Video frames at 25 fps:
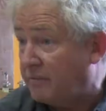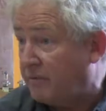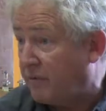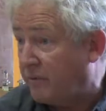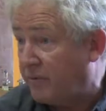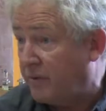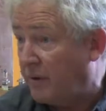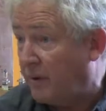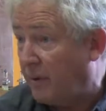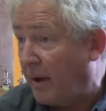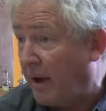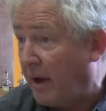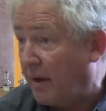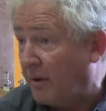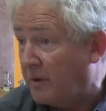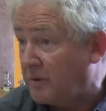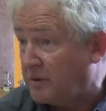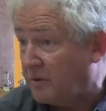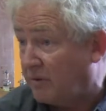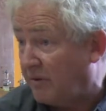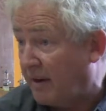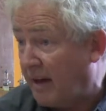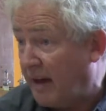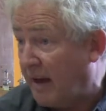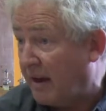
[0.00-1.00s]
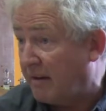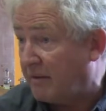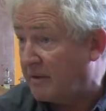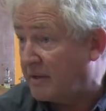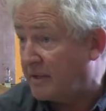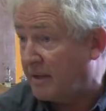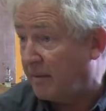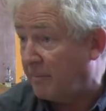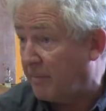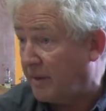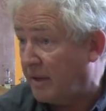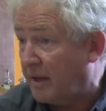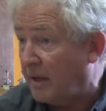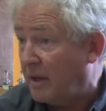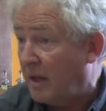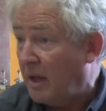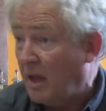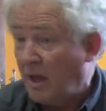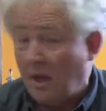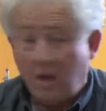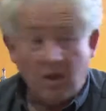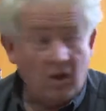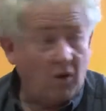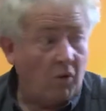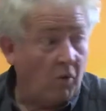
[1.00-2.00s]
for a few hours or an hour or something,
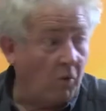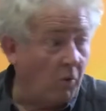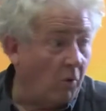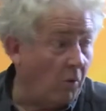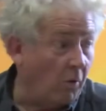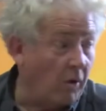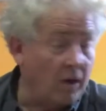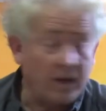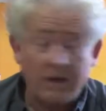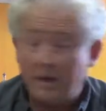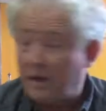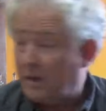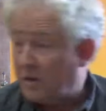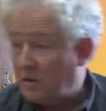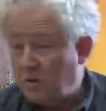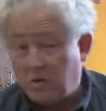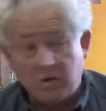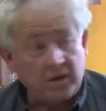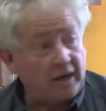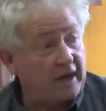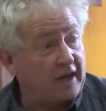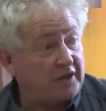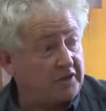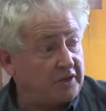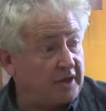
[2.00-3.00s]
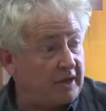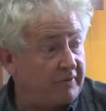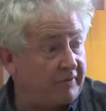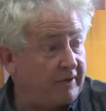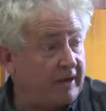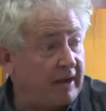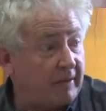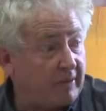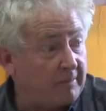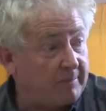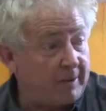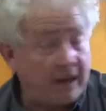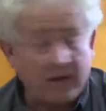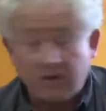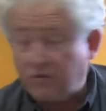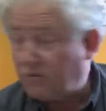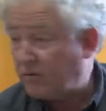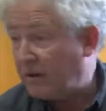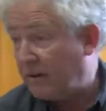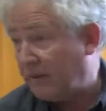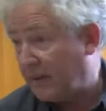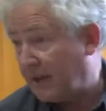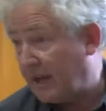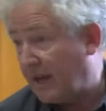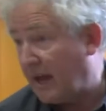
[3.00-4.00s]
or you could actually have another
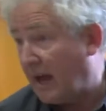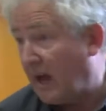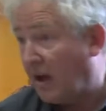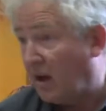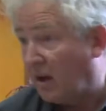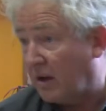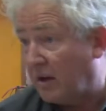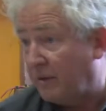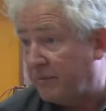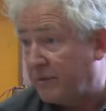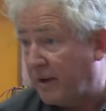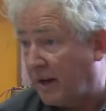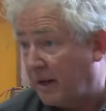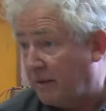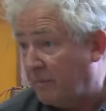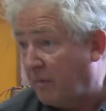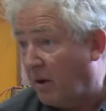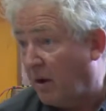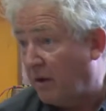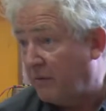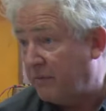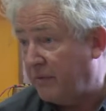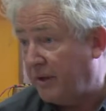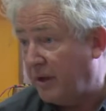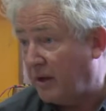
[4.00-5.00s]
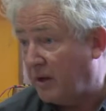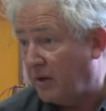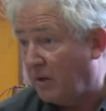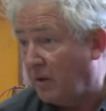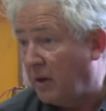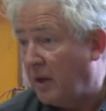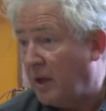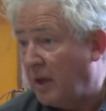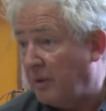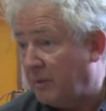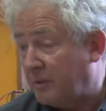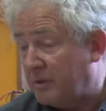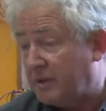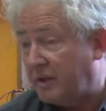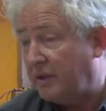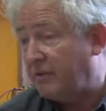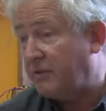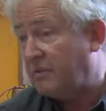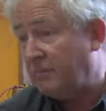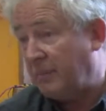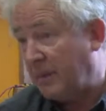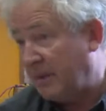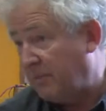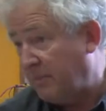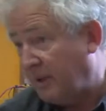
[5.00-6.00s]
battery in the car like I've done in my vehicle, which
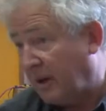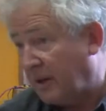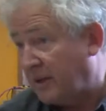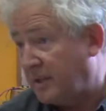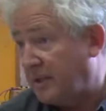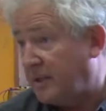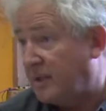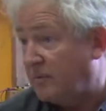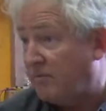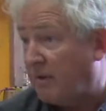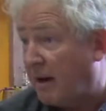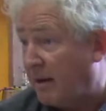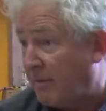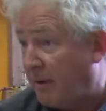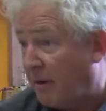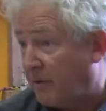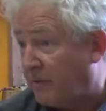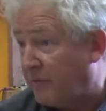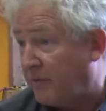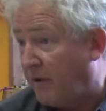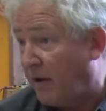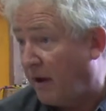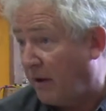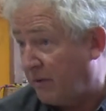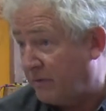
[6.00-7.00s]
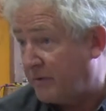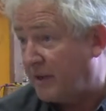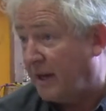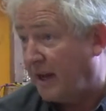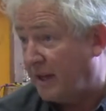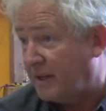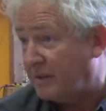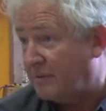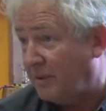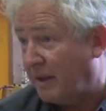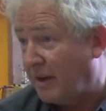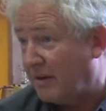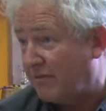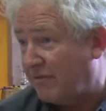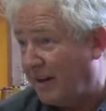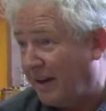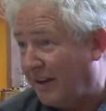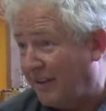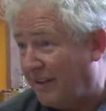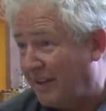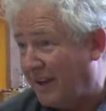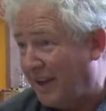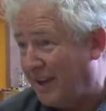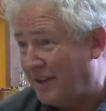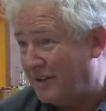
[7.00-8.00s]
gives me the ability to run about five days without
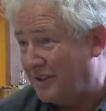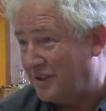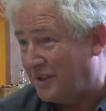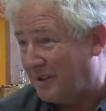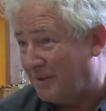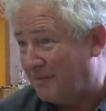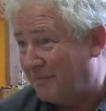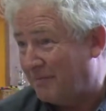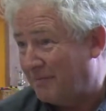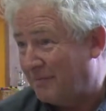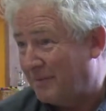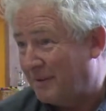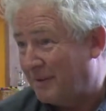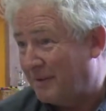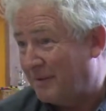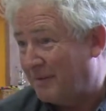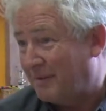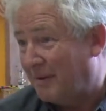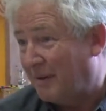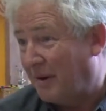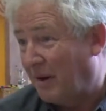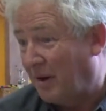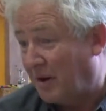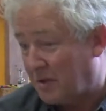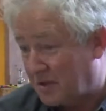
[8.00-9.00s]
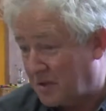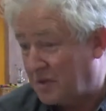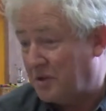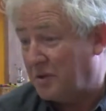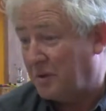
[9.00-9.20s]
running the engine. Lots of